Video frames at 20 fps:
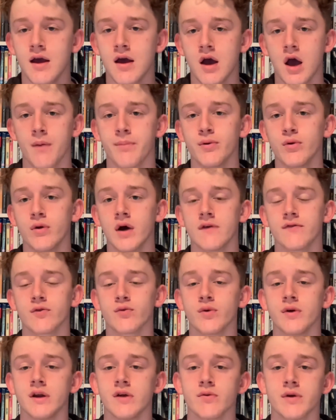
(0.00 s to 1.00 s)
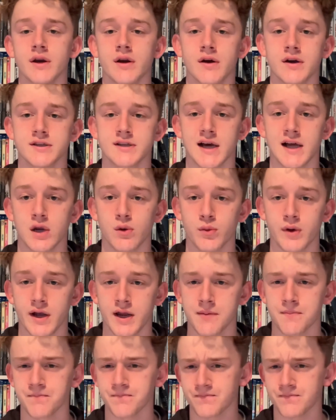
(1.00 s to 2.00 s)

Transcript: Hope you all have a really nice Halloween.